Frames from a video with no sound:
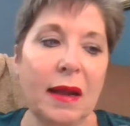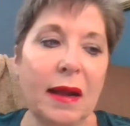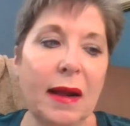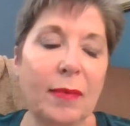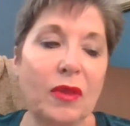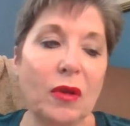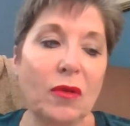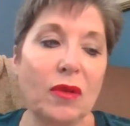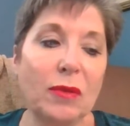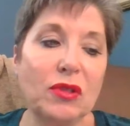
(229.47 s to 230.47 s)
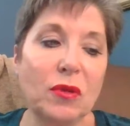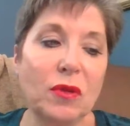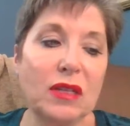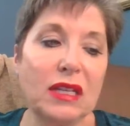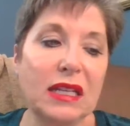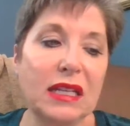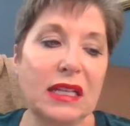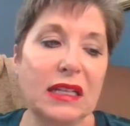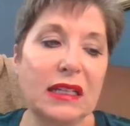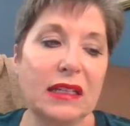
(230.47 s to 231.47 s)
The early majority
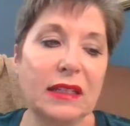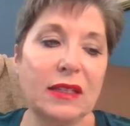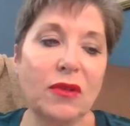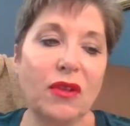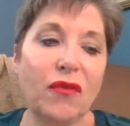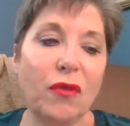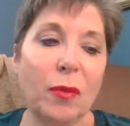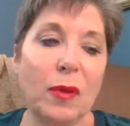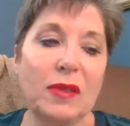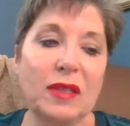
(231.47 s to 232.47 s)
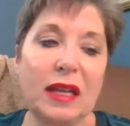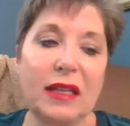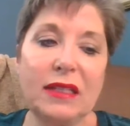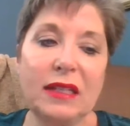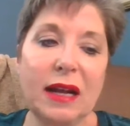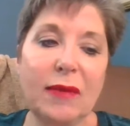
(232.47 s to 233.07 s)
is 34%.